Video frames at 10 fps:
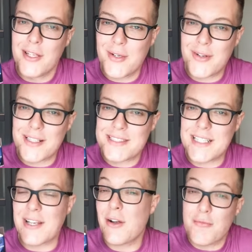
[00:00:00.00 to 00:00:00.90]
You guys
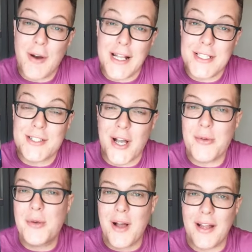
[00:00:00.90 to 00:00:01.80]
said, and rightly so,
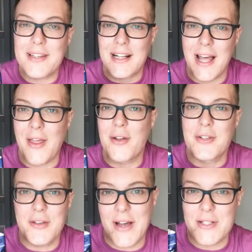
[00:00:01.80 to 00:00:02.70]
you can't declare that
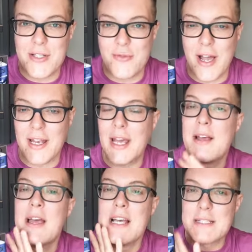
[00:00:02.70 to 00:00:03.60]
until you've actually tried it.